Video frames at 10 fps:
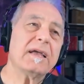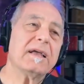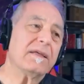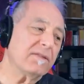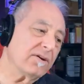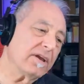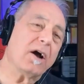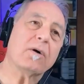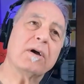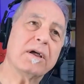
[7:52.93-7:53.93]
There you
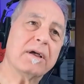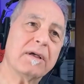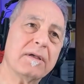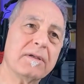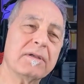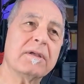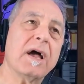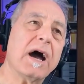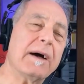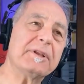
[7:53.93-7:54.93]
go.
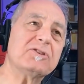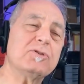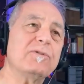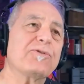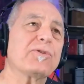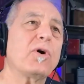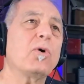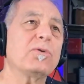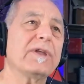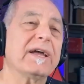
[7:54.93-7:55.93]
I'm in tune for the
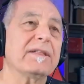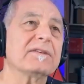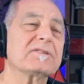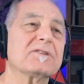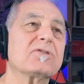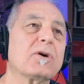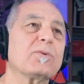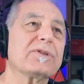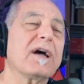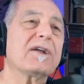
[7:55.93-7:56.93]
whole night. This guitar
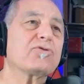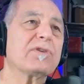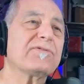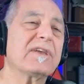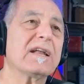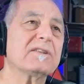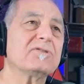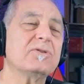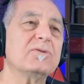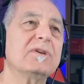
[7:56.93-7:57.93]
will not drift out of
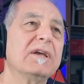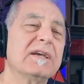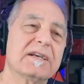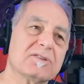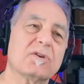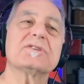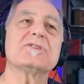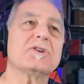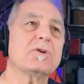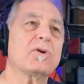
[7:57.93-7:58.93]
tune as long
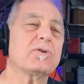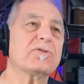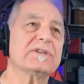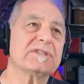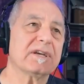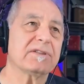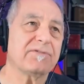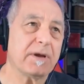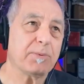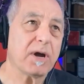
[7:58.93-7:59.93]
as you don't go crazy on the
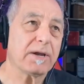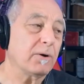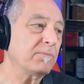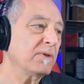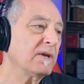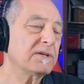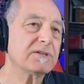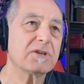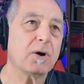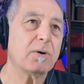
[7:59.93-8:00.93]
vibrato.
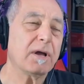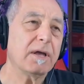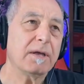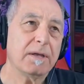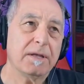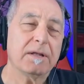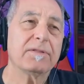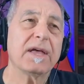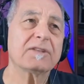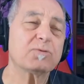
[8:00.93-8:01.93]
So
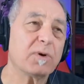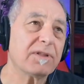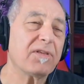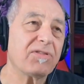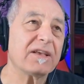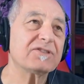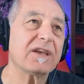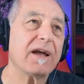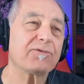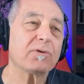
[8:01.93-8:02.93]
that's one of the things
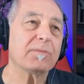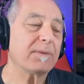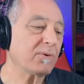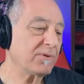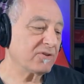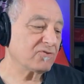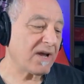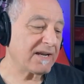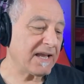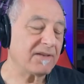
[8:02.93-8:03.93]
you have to remember with a
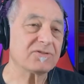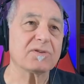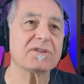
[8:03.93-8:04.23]
Stratocaster.